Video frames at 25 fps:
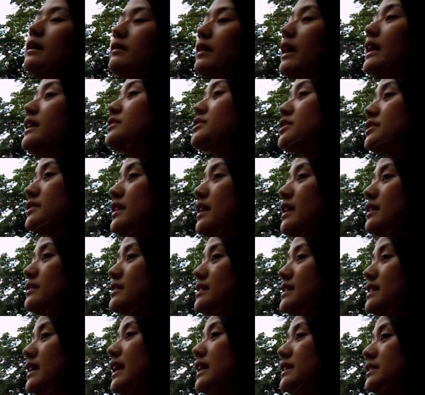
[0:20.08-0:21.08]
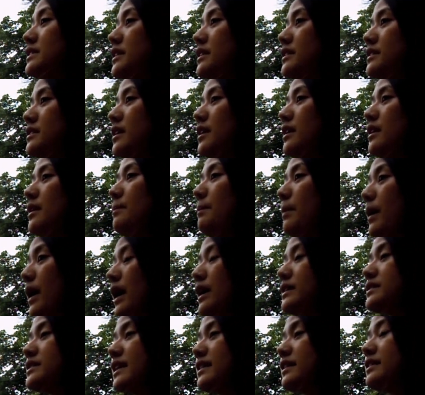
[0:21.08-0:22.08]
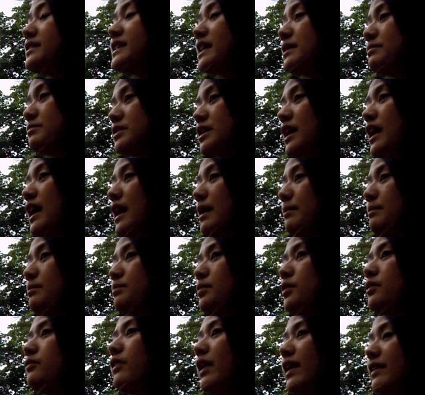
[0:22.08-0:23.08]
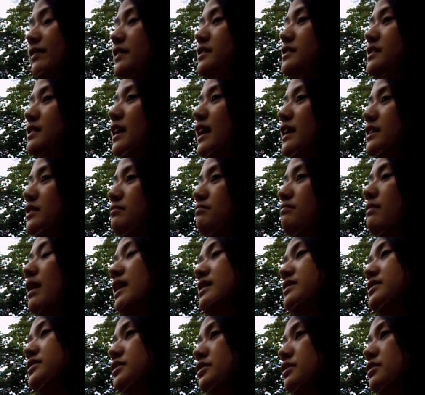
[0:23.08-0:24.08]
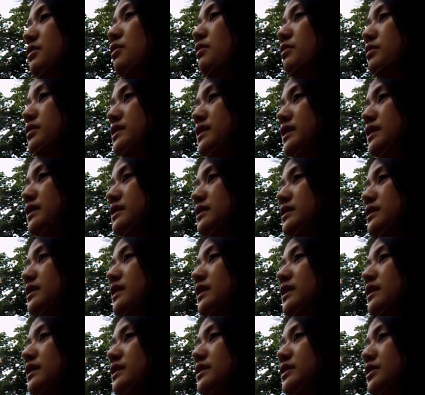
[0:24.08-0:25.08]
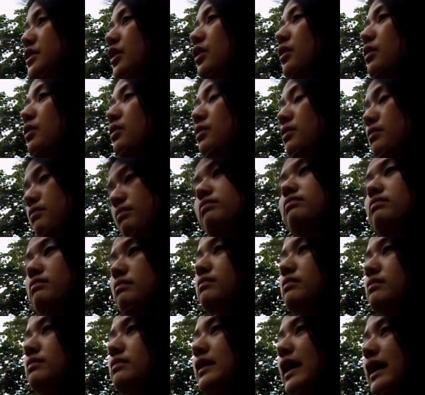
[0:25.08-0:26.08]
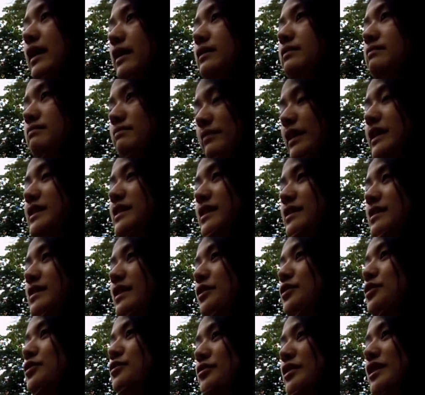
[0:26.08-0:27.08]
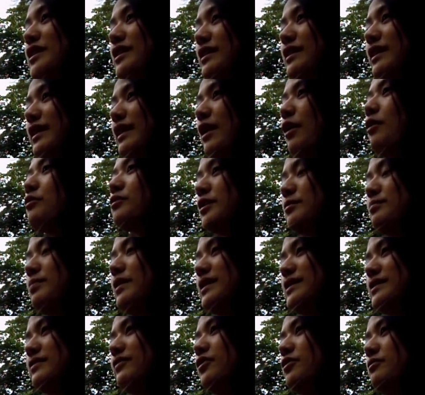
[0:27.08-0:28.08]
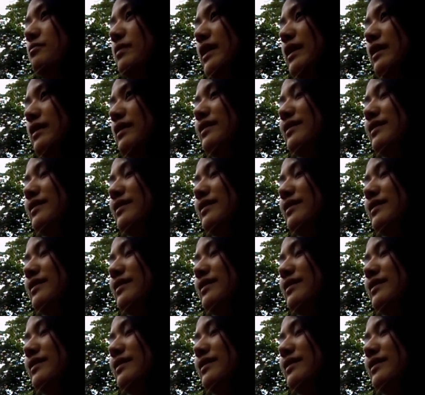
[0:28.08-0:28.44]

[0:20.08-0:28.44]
internet studies, but at the same time provide this kind of master courses. So like this is the unique, the only place for me.